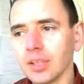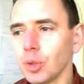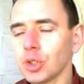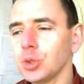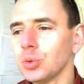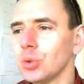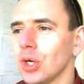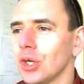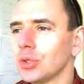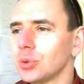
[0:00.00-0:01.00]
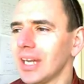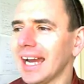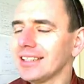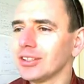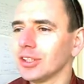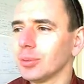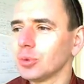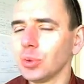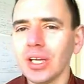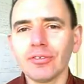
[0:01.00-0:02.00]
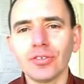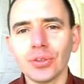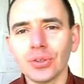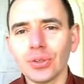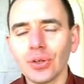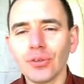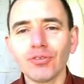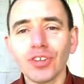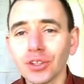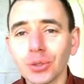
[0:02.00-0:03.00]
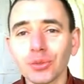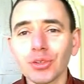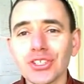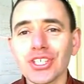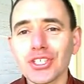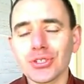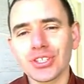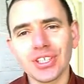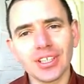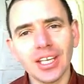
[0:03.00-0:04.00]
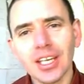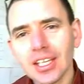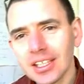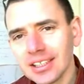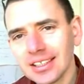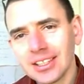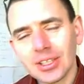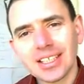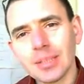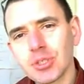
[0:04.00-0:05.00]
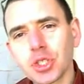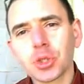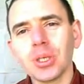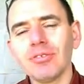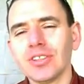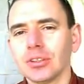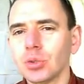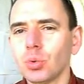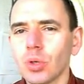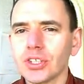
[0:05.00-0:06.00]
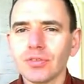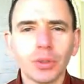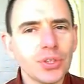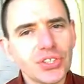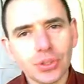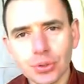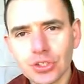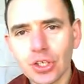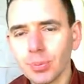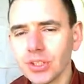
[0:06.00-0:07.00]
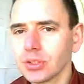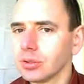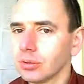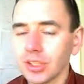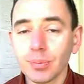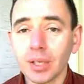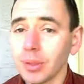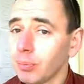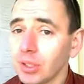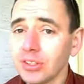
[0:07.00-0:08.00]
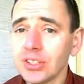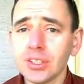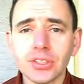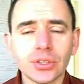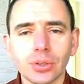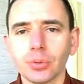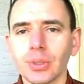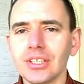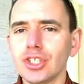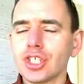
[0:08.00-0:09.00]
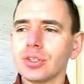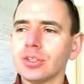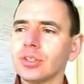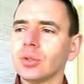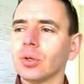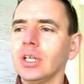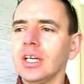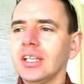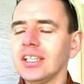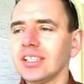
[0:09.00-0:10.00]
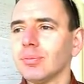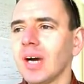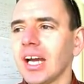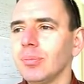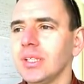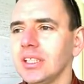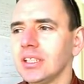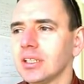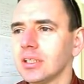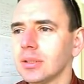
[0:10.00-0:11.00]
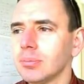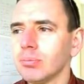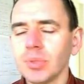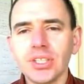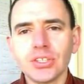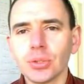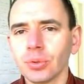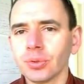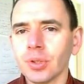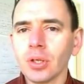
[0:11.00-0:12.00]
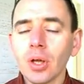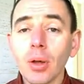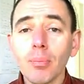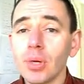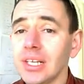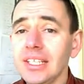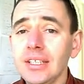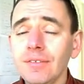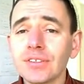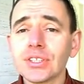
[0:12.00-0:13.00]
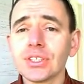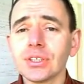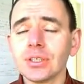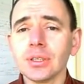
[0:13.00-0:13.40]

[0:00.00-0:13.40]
able to uh, to lighten up, to have uh, fun conversations. He he keeps drifting towards very serious topics. You know, it might be politics or religion, or it might be um, his own uh, beliefs.